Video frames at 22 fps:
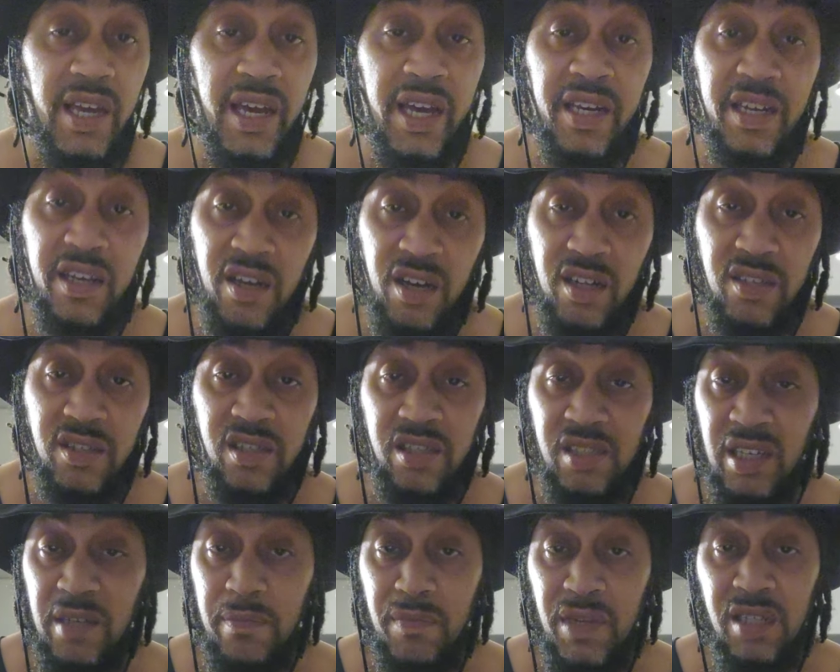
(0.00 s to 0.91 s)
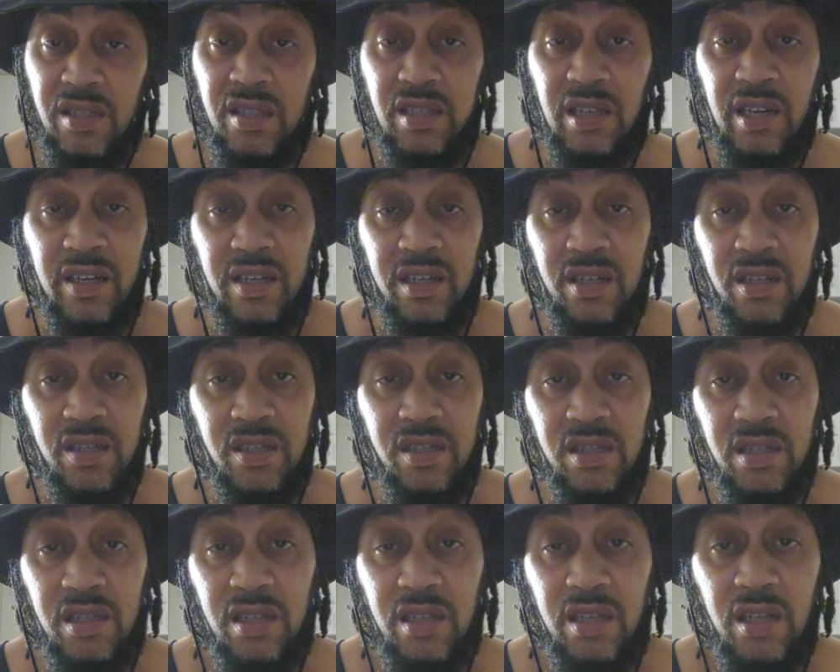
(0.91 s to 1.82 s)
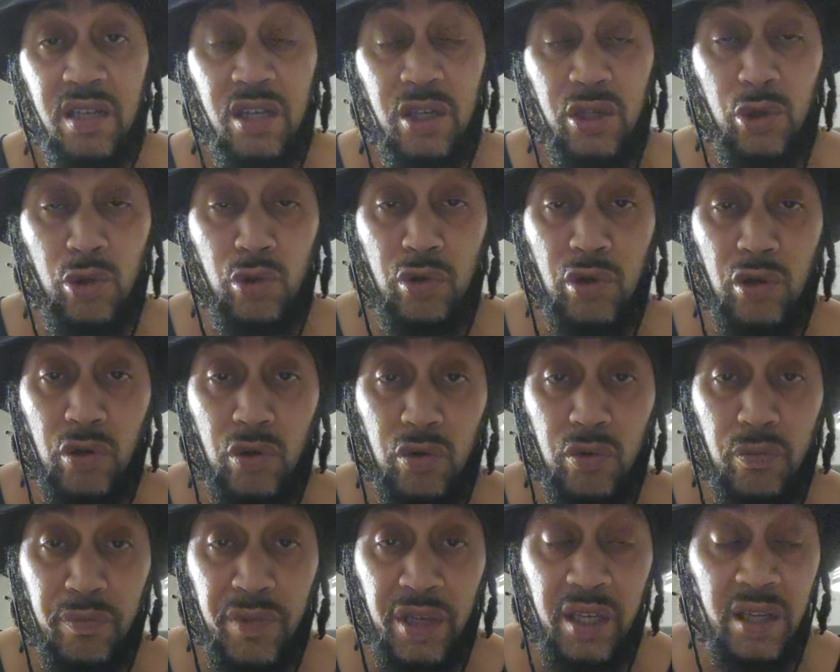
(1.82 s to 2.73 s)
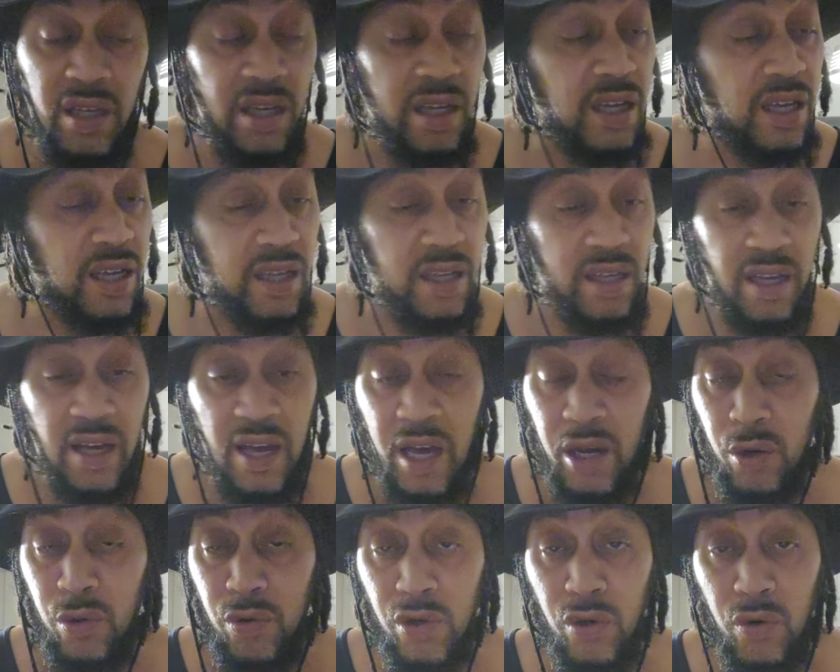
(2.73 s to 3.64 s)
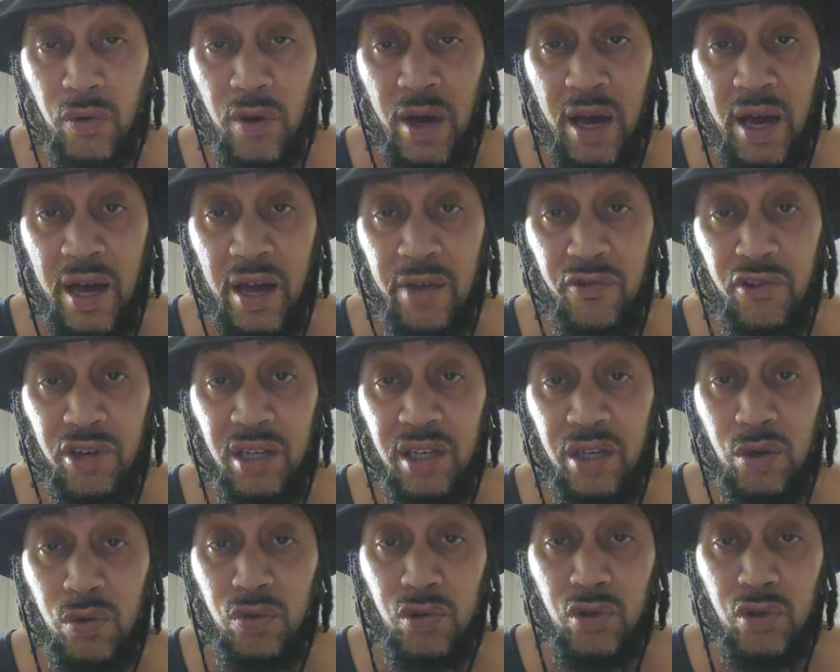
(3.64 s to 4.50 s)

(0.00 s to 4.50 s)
and he hunts and he meats like us, I don't know. I really